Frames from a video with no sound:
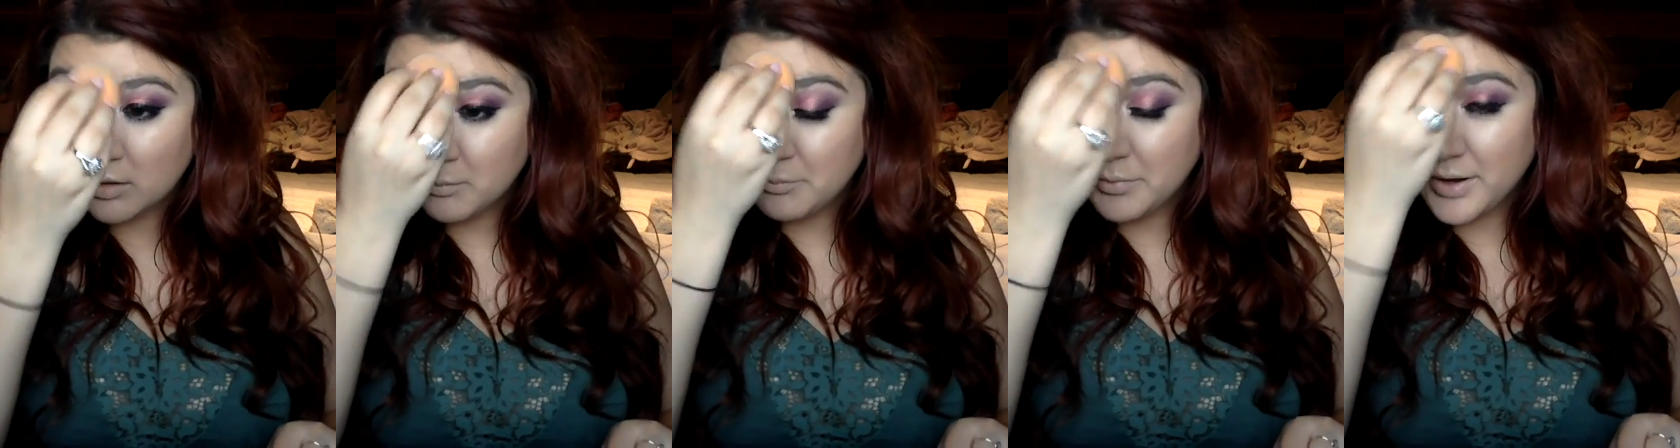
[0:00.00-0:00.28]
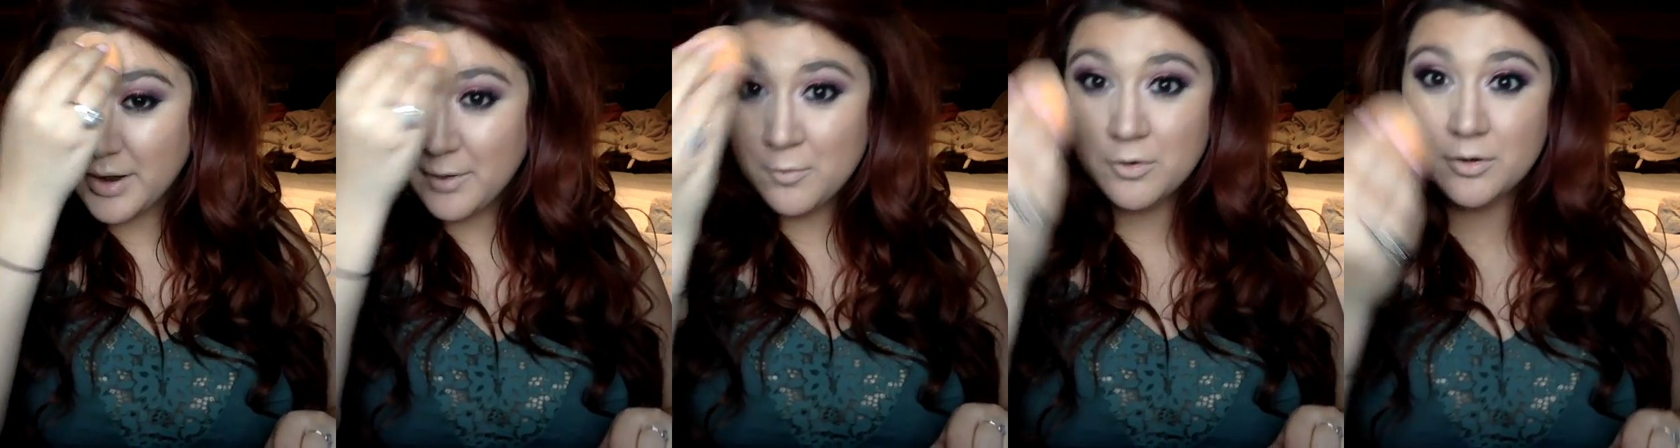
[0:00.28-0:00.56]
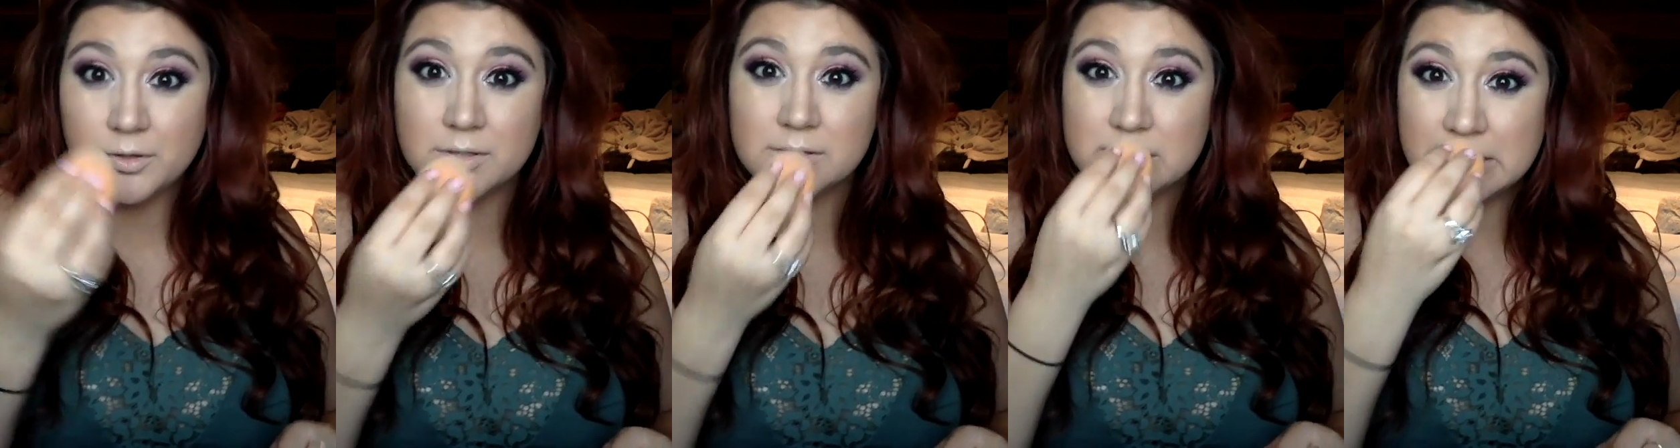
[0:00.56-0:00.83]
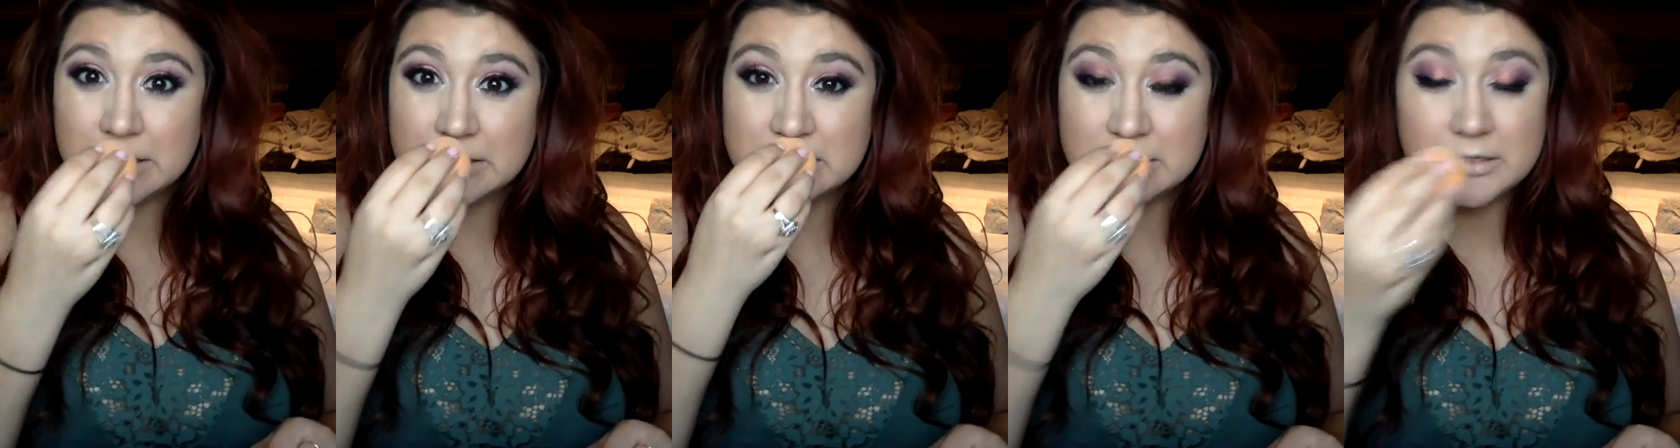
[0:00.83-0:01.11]
But I wore this
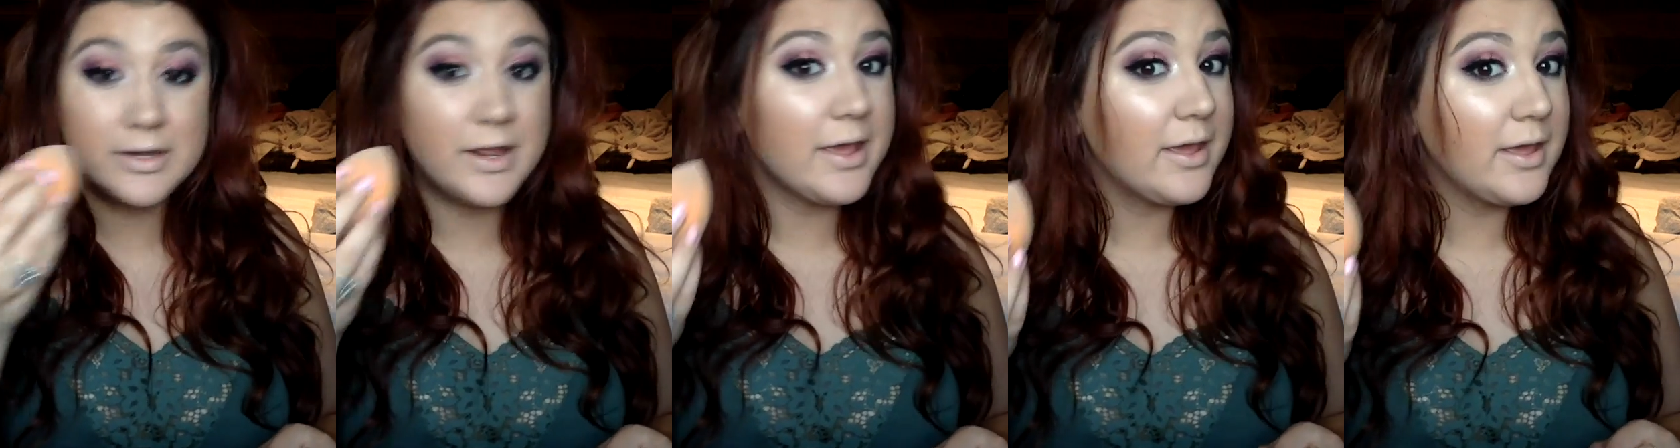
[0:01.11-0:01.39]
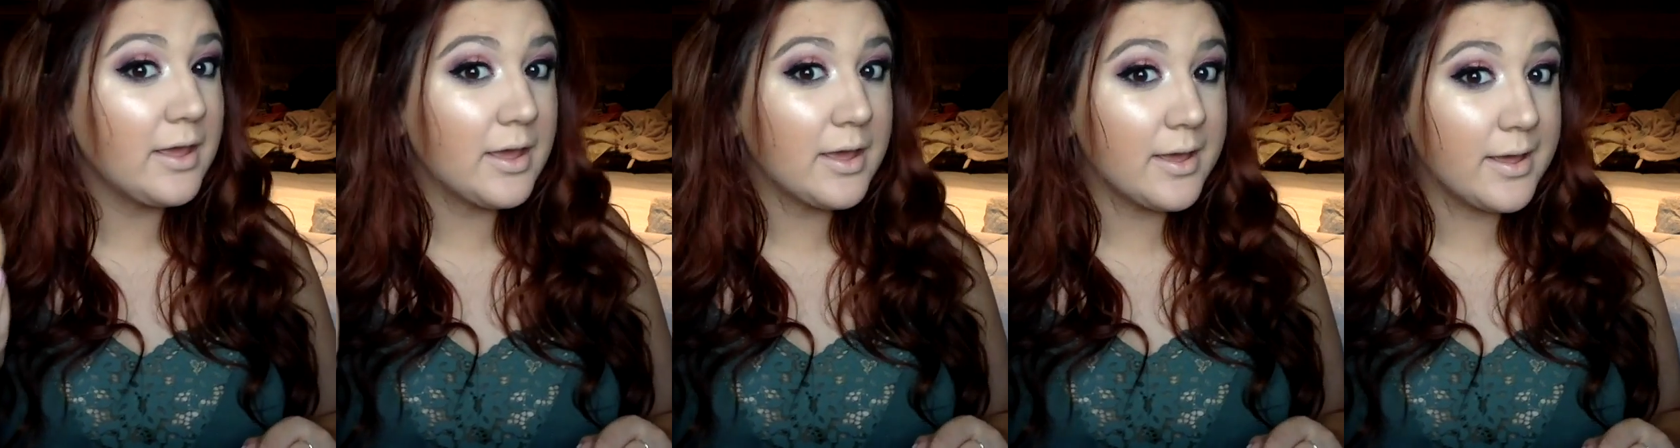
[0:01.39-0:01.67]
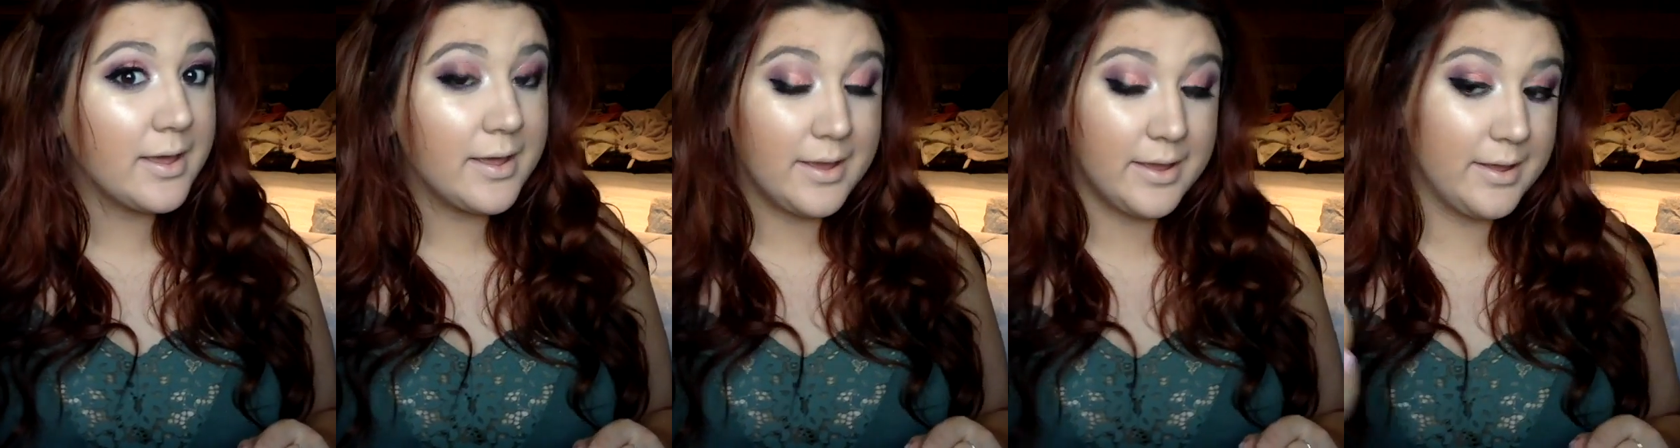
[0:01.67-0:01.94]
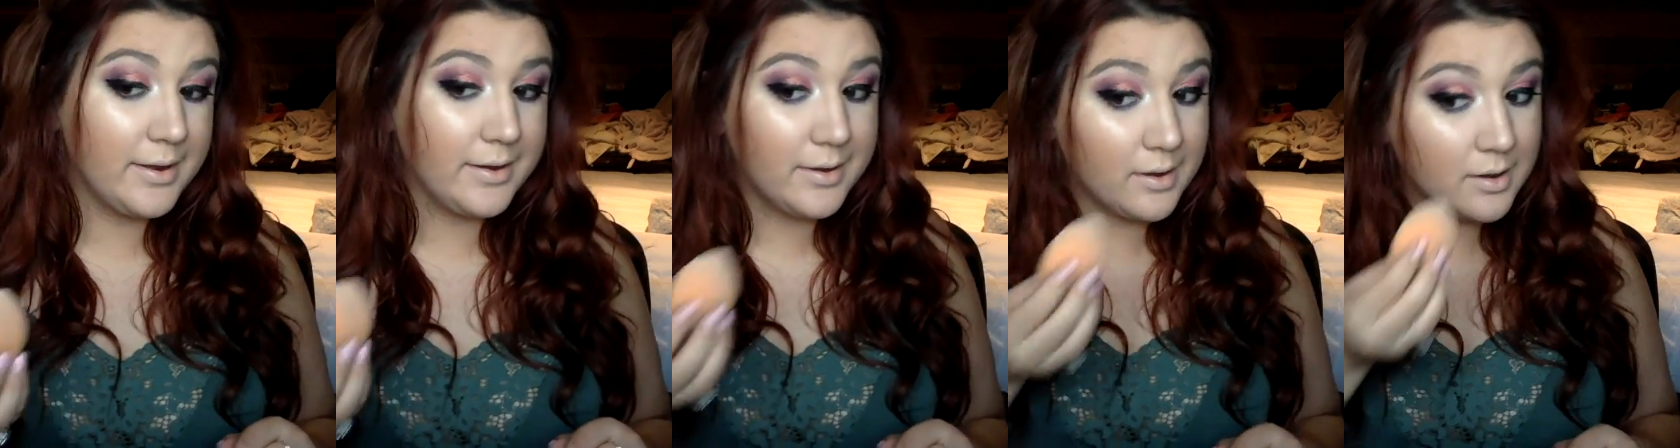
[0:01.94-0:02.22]
yesterday
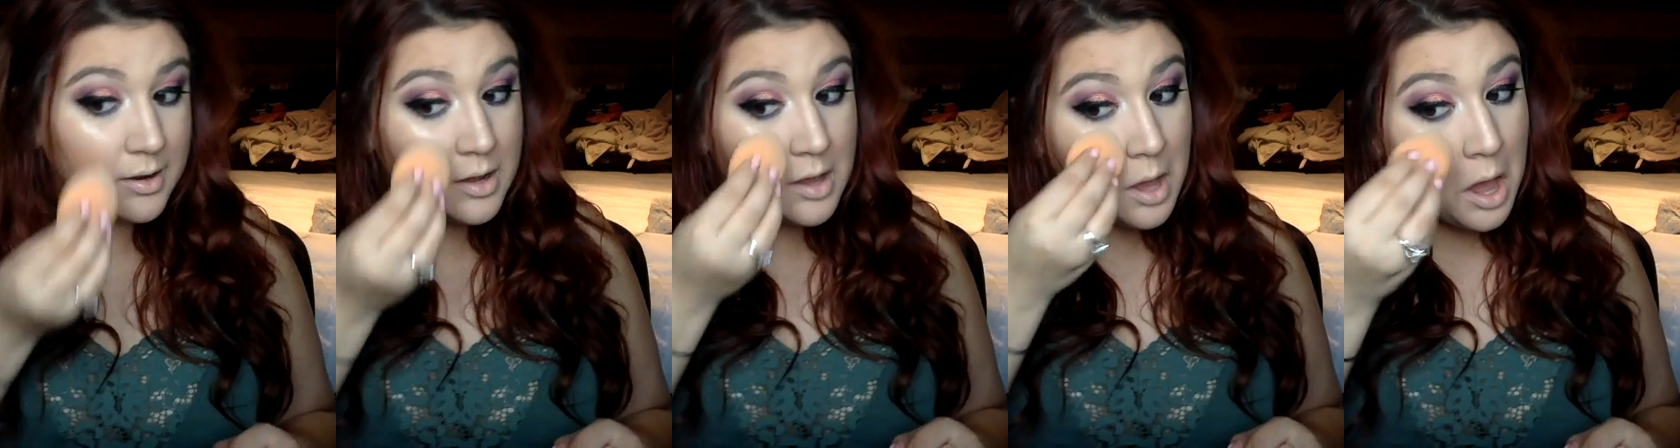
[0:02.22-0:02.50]
and